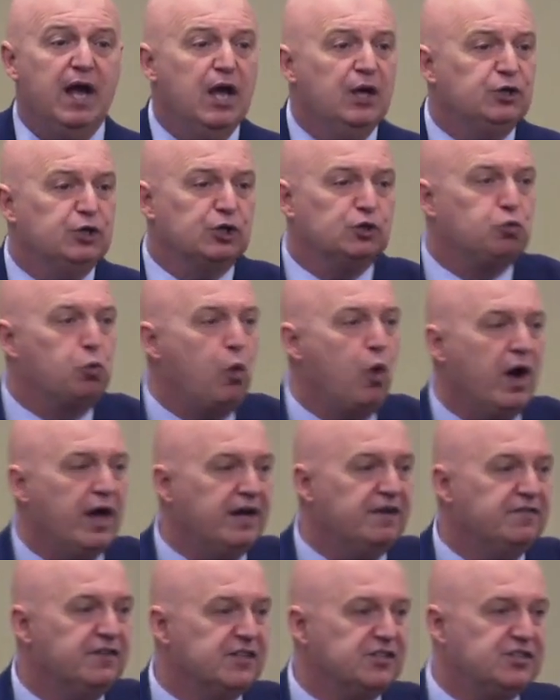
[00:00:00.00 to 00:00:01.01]
just one
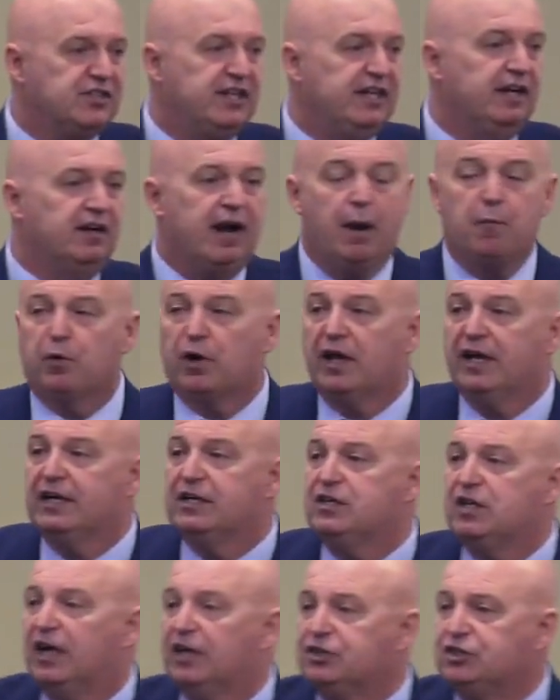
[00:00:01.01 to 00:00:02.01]
of us here, and we're going to
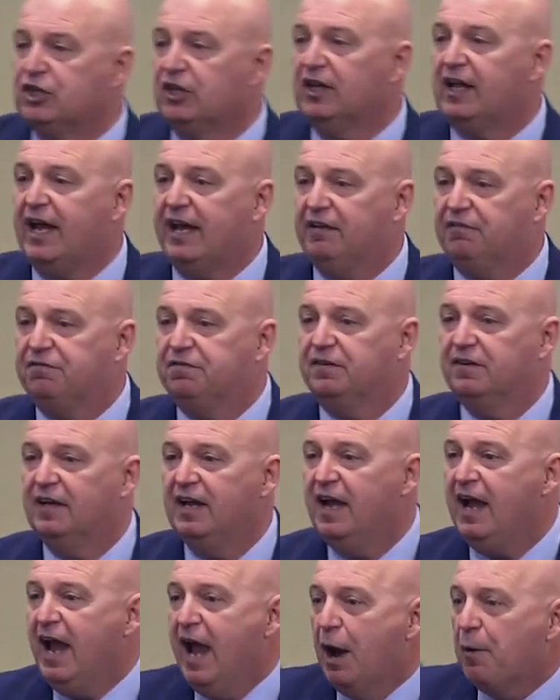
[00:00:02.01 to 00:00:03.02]
touch a life.
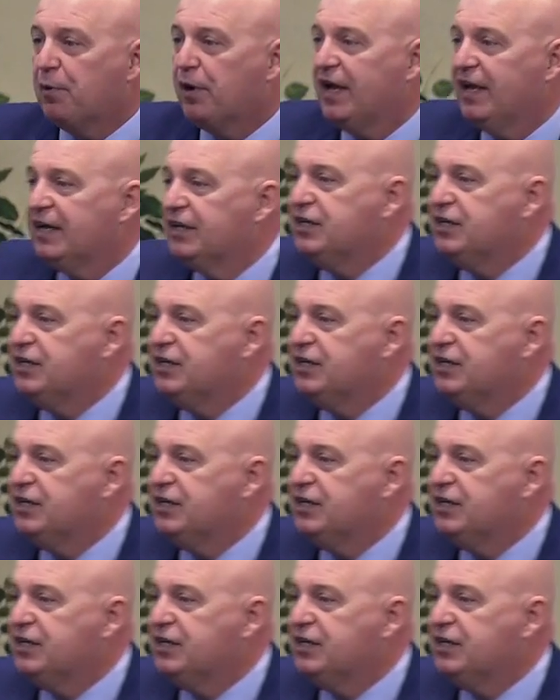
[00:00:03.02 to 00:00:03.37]
And we're going to